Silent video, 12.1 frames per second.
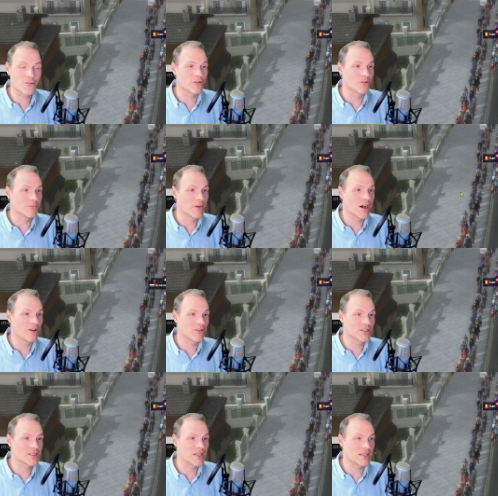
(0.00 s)
you how
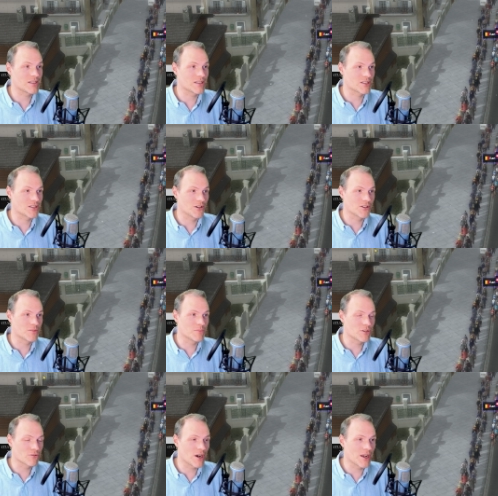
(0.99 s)
this test is going to
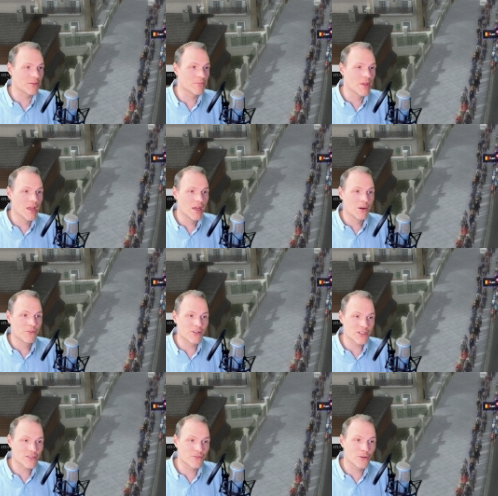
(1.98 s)
be run.
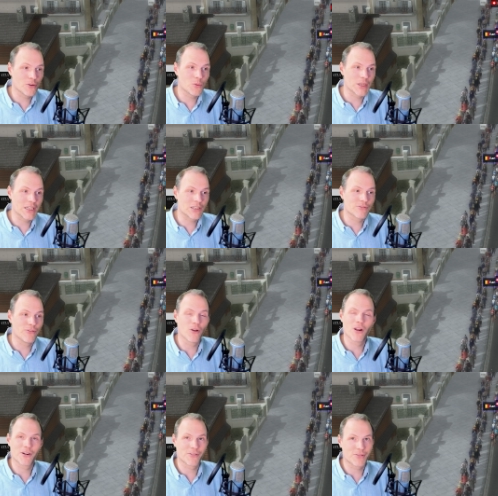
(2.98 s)
First of all, we need to
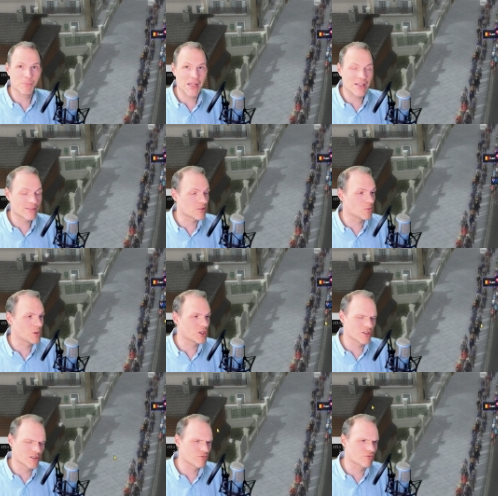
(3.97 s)
fall out of the peloton,
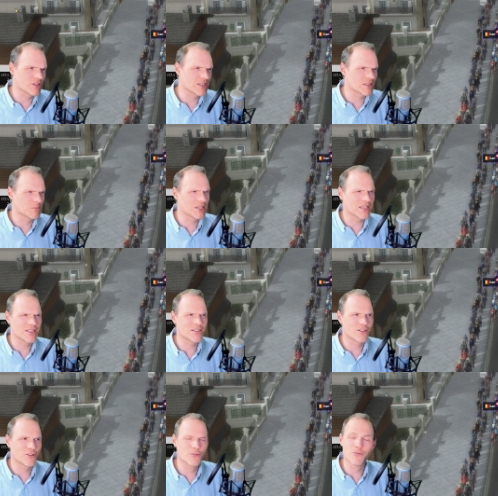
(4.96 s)
which is reasonably
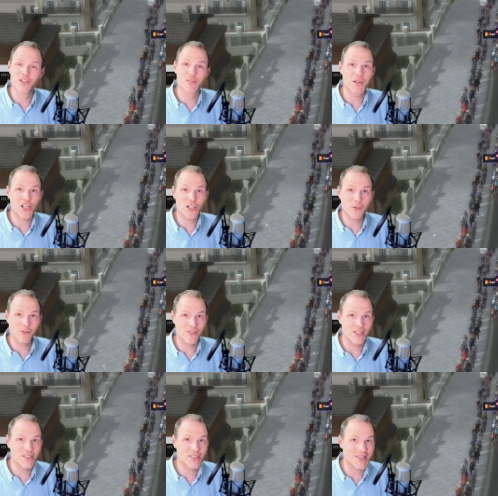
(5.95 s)
easy to do, especially with
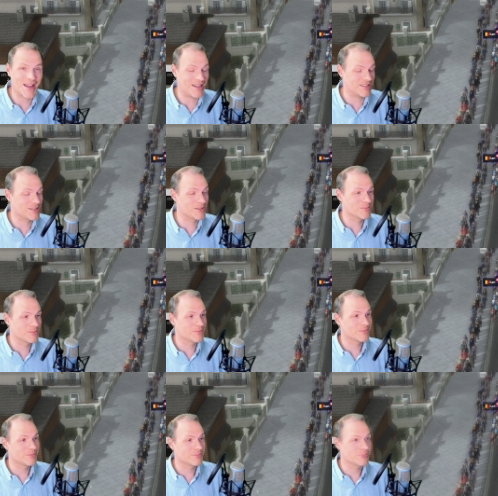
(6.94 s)
these stats.
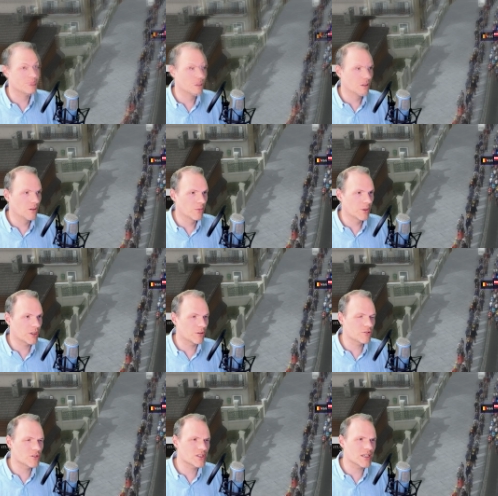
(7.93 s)
We're
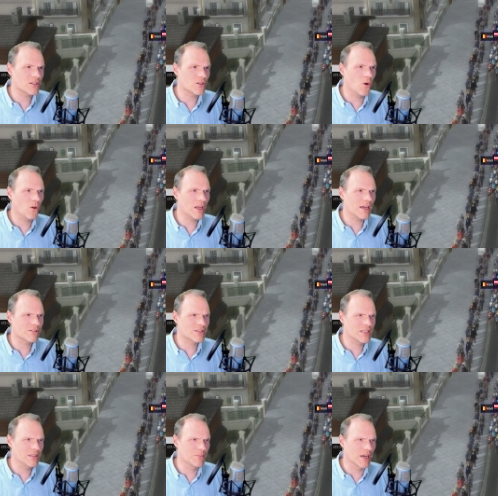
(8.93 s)
going to set all our
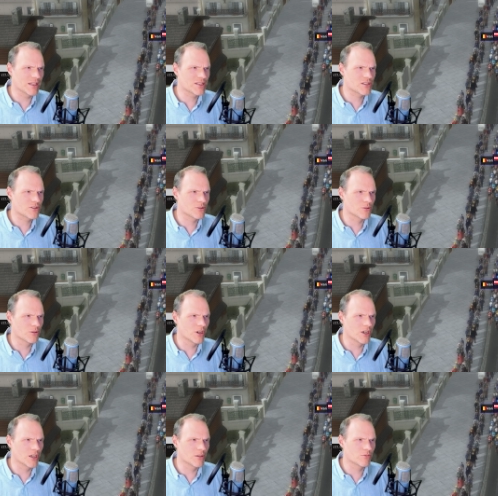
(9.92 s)
teammates
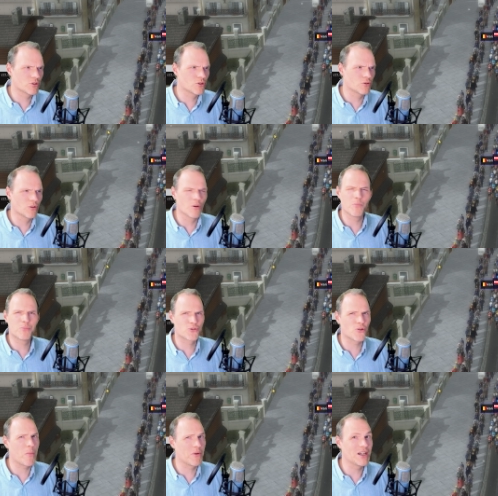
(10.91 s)
to do
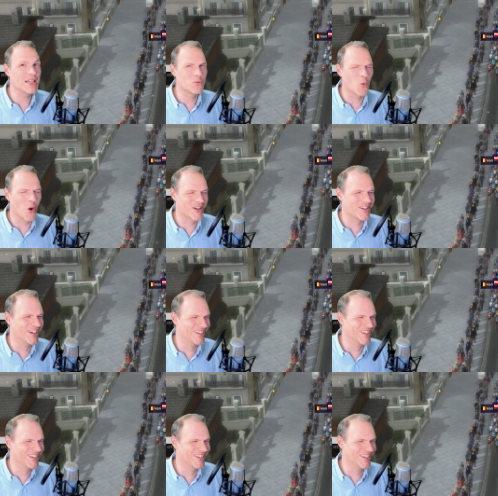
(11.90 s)
proper lead work